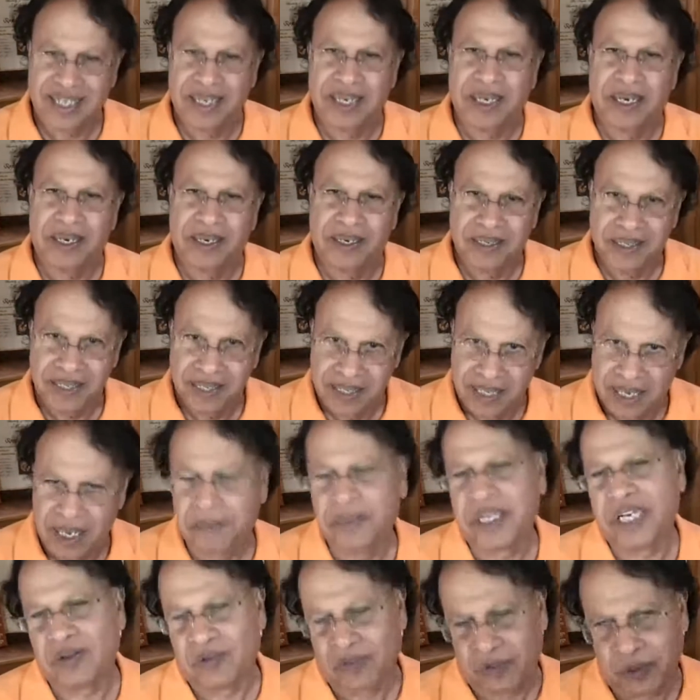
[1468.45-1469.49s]

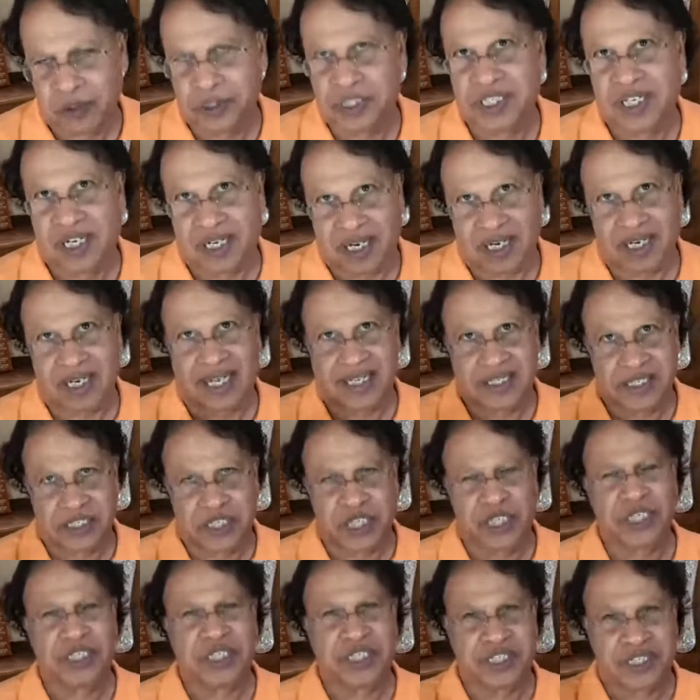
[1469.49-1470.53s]
Of course, there are
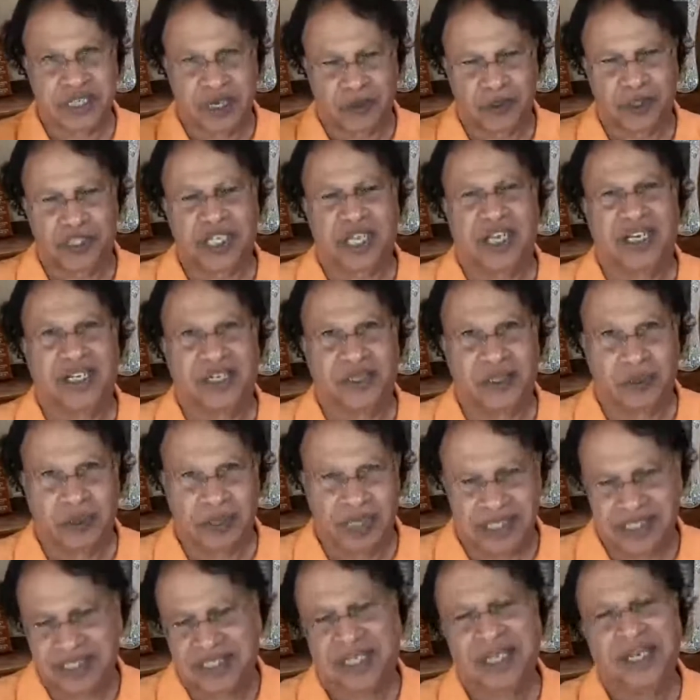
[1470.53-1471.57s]
exchanges outside
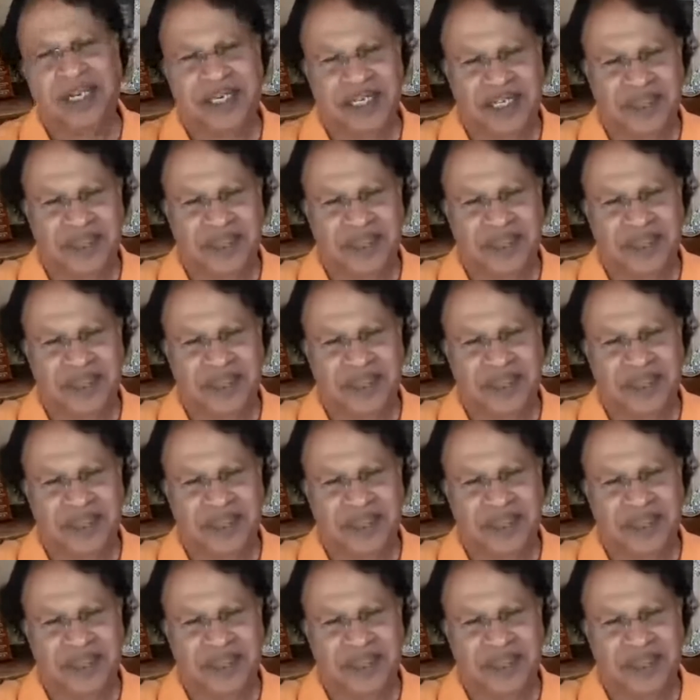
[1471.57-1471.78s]
US.